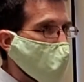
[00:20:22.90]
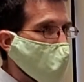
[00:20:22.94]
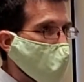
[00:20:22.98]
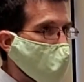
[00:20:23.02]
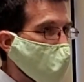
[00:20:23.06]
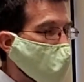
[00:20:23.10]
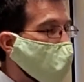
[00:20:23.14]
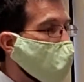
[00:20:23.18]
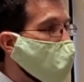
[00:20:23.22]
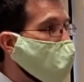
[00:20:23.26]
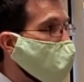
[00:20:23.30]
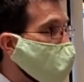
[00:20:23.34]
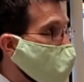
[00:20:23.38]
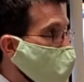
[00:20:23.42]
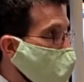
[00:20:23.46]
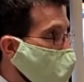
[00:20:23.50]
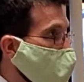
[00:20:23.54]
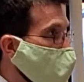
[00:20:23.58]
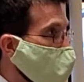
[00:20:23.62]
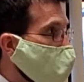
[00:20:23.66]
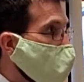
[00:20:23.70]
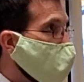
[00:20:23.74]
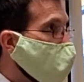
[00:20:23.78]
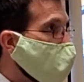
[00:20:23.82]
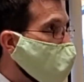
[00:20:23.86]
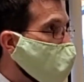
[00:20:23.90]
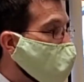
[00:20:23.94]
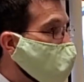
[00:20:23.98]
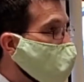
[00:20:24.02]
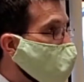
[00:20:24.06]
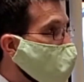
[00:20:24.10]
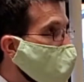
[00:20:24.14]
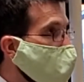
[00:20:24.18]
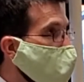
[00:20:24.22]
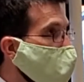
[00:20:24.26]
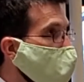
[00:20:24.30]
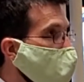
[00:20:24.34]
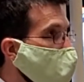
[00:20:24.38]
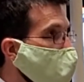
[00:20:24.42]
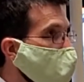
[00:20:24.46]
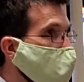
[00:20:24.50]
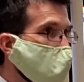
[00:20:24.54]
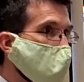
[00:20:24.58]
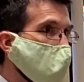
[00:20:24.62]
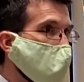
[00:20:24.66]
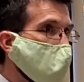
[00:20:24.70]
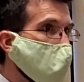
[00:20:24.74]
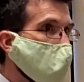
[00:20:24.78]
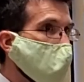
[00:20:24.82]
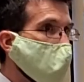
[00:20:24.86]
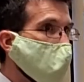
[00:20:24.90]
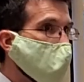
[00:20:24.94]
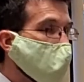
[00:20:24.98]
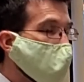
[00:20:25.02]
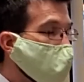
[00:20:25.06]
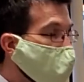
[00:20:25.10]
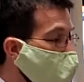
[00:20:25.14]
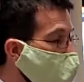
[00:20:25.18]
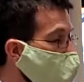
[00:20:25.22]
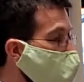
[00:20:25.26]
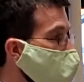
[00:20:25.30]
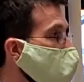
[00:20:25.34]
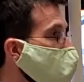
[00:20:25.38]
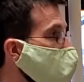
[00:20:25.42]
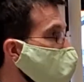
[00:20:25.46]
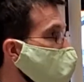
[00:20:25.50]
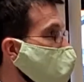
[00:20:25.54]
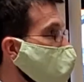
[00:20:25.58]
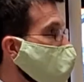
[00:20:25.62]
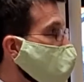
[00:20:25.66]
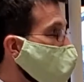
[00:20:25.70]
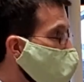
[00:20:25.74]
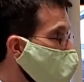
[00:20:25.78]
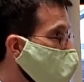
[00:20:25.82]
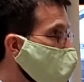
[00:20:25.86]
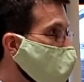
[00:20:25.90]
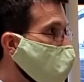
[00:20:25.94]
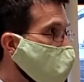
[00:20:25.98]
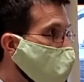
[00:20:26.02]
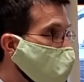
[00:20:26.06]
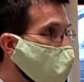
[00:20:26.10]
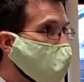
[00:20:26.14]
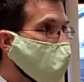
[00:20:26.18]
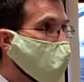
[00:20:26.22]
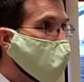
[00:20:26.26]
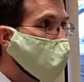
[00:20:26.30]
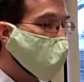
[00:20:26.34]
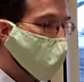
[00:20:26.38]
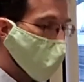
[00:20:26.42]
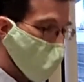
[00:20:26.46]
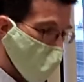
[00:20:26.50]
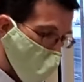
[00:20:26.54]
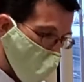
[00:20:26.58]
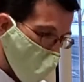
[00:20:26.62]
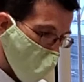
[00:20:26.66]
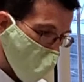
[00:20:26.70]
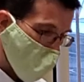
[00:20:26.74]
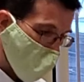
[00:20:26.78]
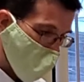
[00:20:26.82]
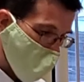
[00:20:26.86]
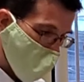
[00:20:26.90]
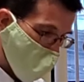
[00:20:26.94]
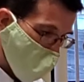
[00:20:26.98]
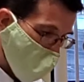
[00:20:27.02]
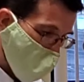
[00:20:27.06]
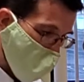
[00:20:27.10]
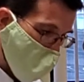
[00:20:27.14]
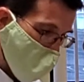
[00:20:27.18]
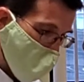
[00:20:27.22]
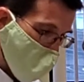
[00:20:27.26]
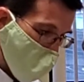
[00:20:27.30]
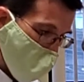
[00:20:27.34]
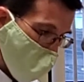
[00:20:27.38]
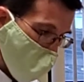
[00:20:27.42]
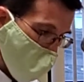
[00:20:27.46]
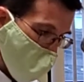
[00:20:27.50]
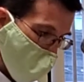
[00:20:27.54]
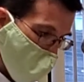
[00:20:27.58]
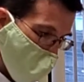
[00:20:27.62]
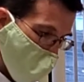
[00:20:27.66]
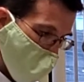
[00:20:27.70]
So it was a very tense, conflicted situation.